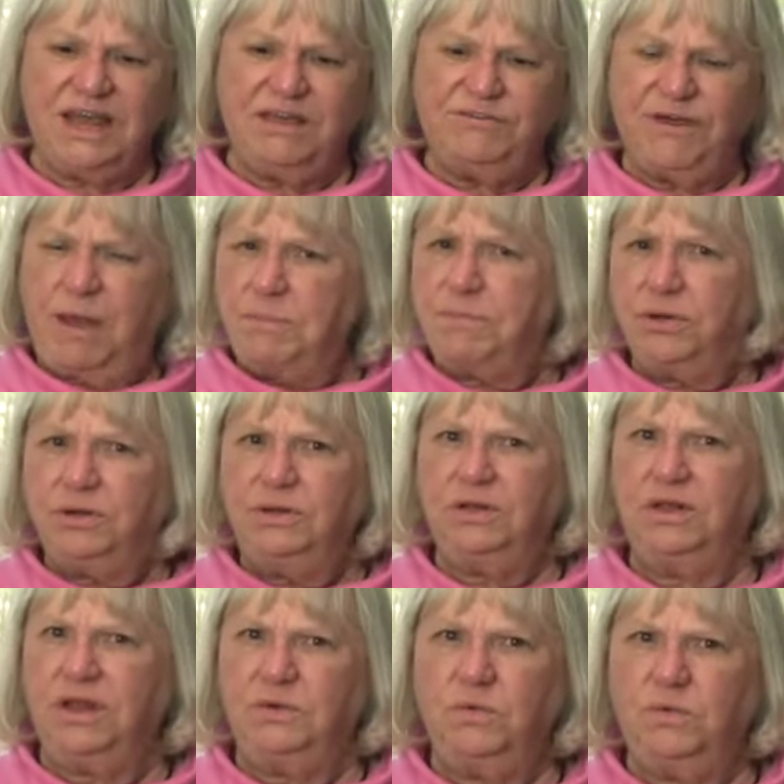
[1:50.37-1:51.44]
if I
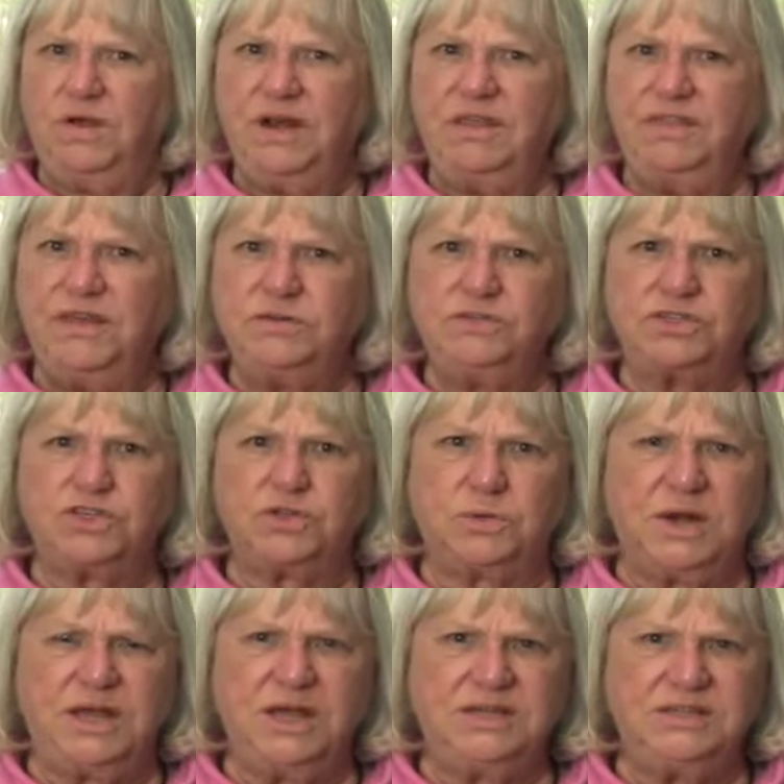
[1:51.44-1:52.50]
pull on one of those
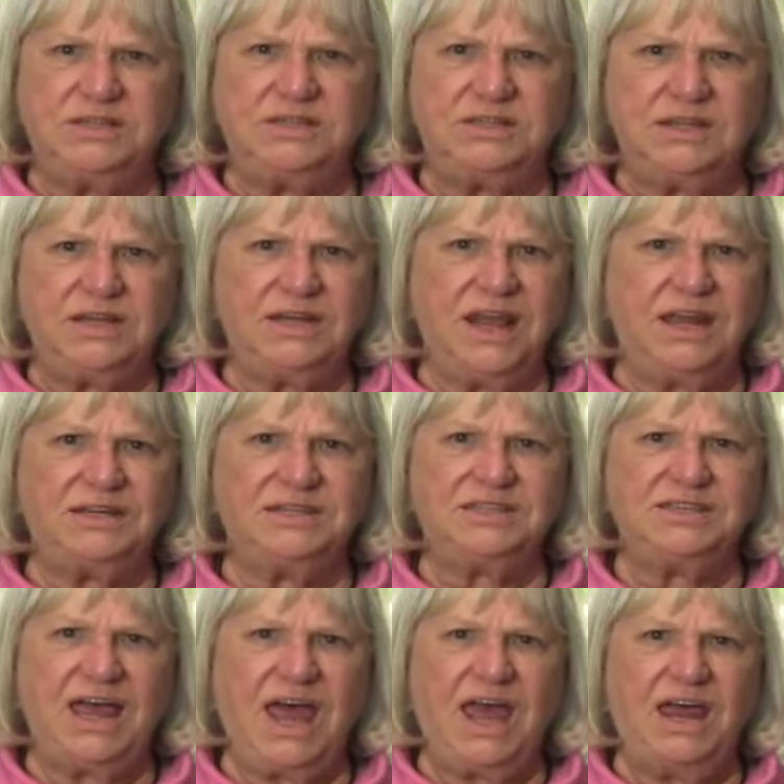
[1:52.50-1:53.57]
threads in that
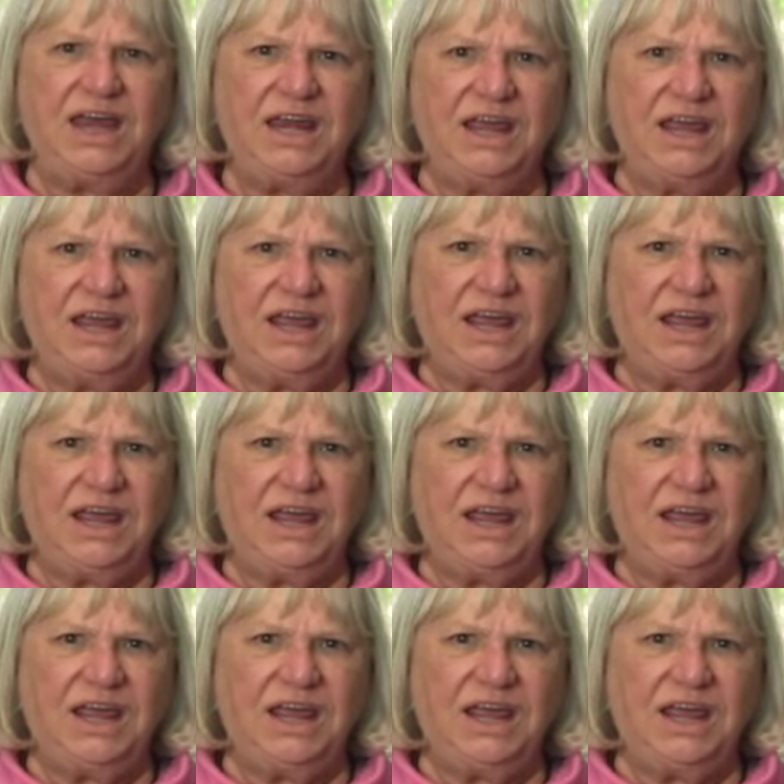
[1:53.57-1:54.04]
design,